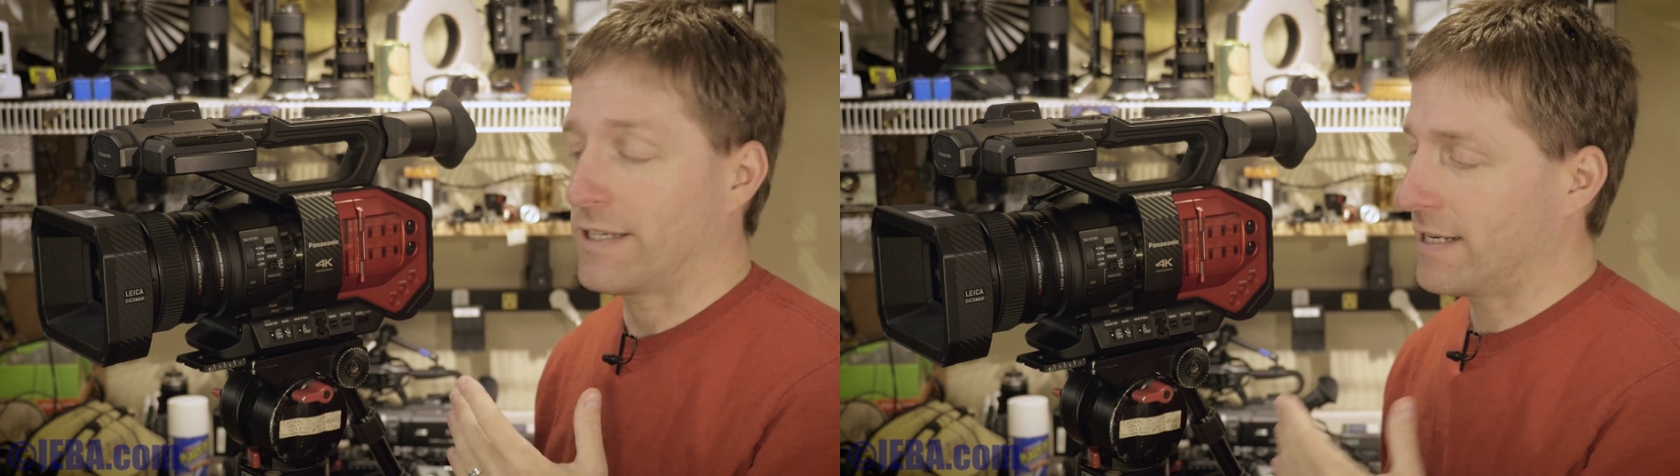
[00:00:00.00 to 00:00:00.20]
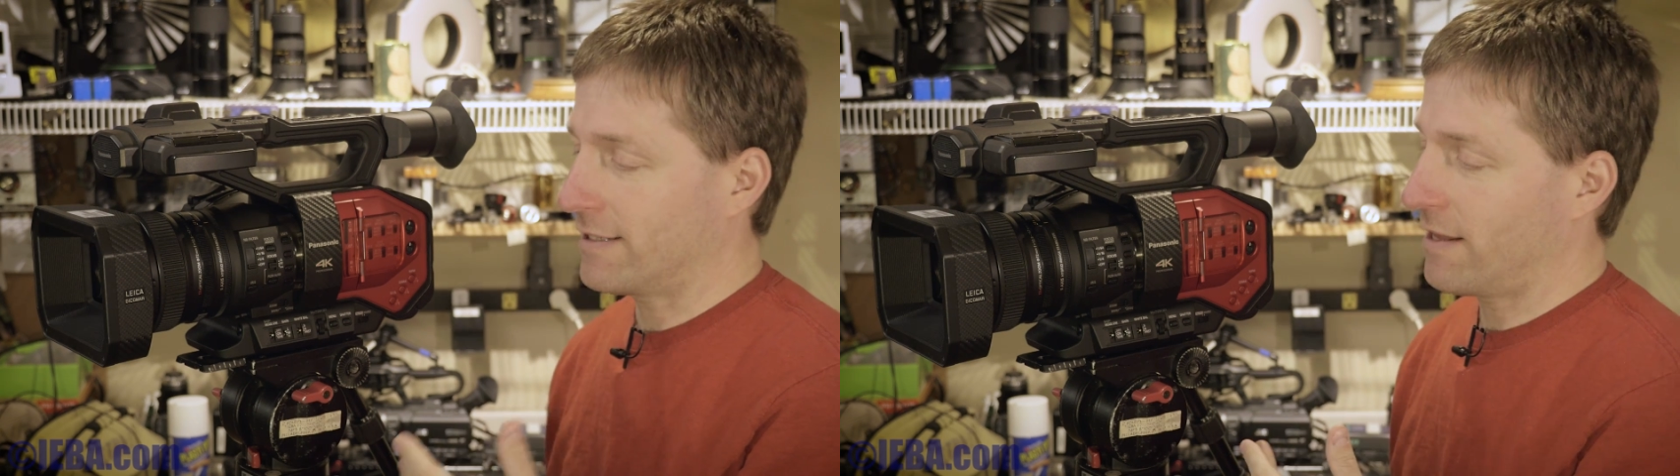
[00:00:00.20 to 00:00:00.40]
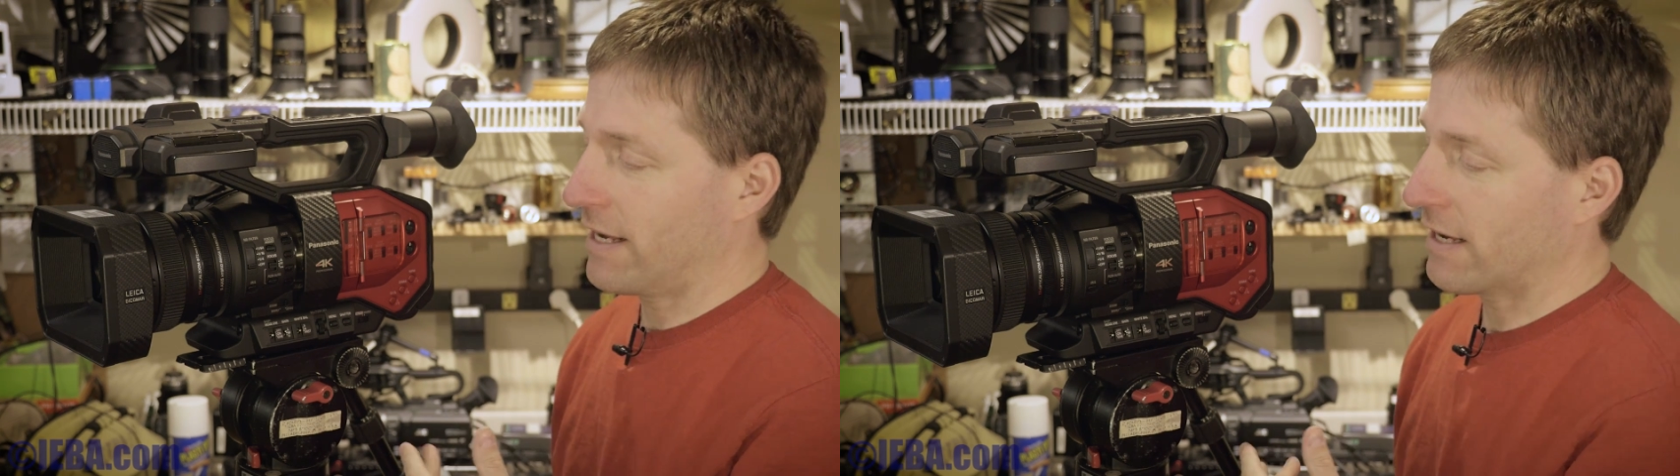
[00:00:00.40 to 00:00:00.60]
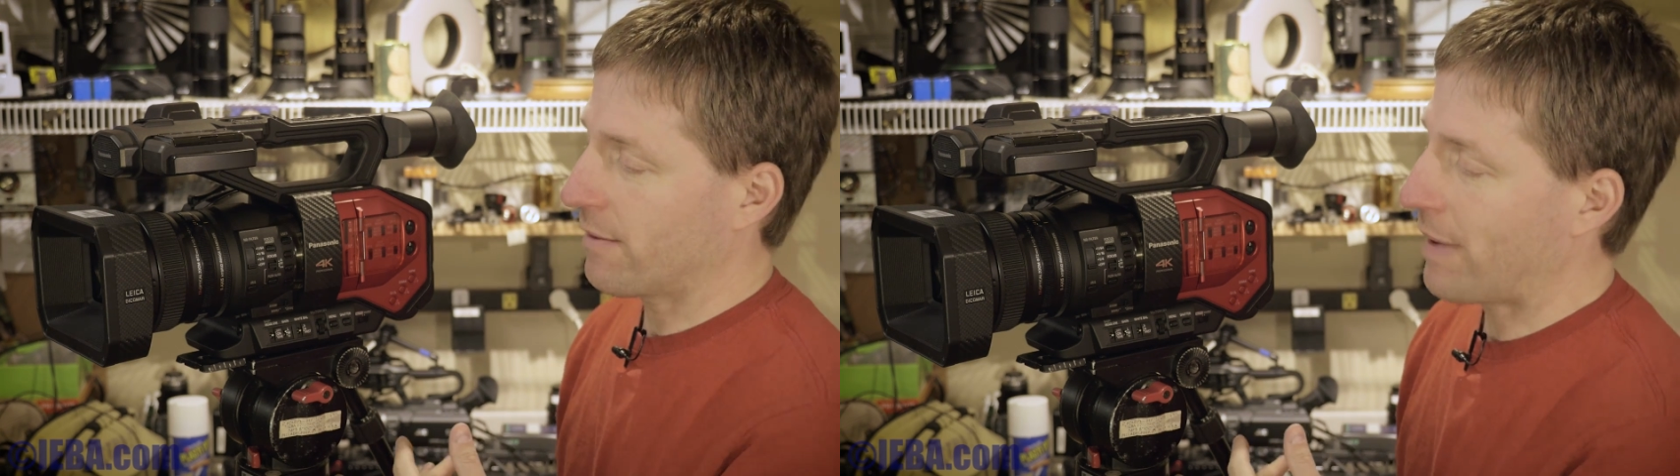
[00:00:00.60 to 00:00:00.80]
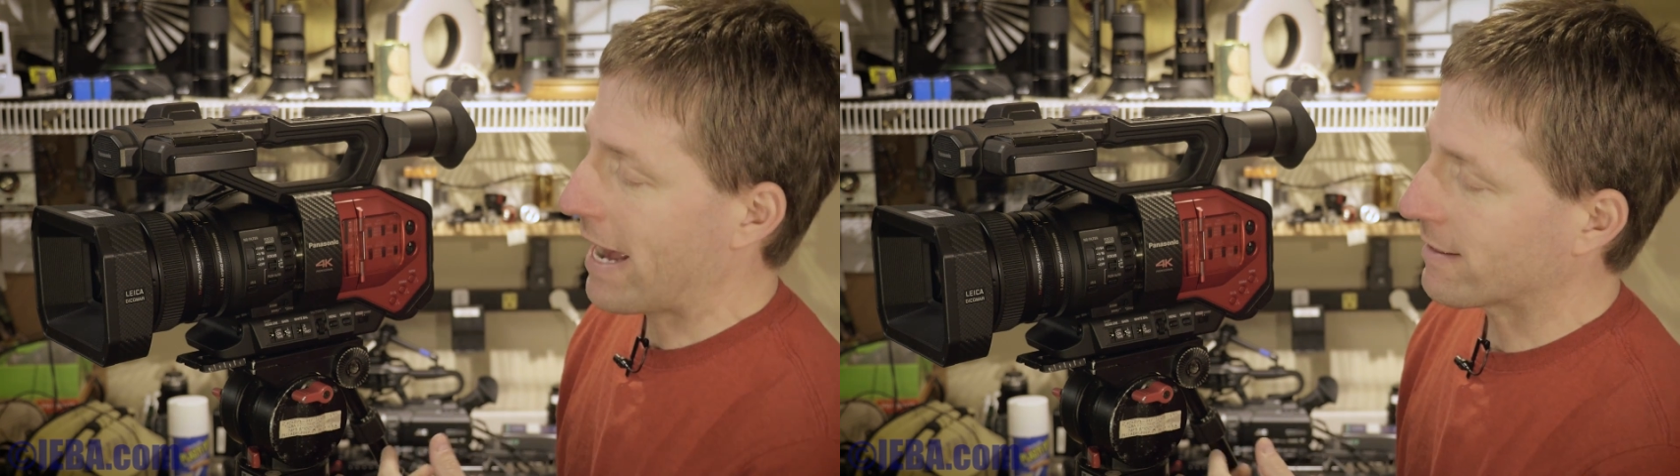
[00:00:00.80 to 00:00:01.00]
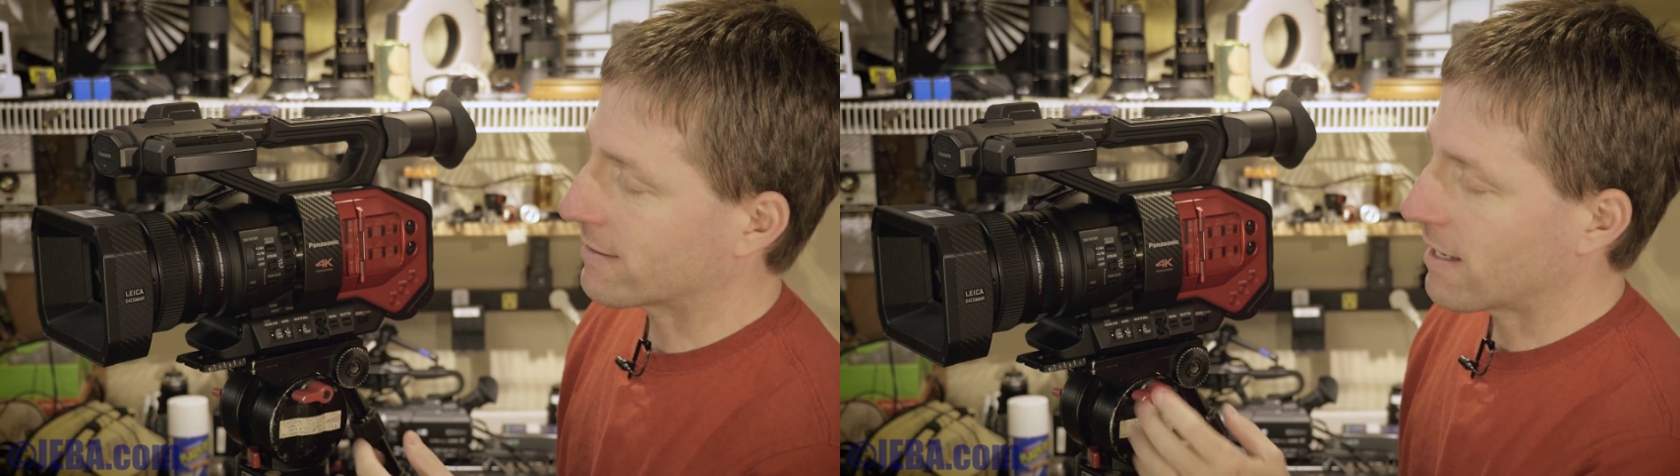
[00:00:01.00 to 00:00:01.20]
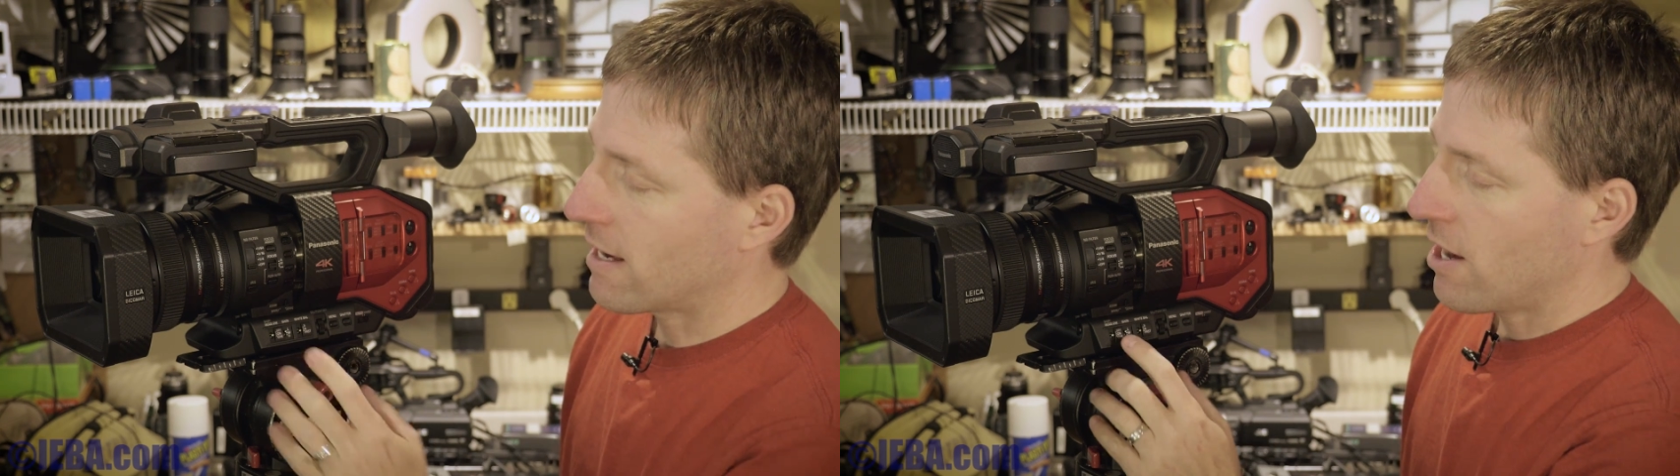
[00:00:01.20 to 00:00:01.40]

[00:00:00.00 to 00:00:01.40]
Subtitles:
is a thing of the past.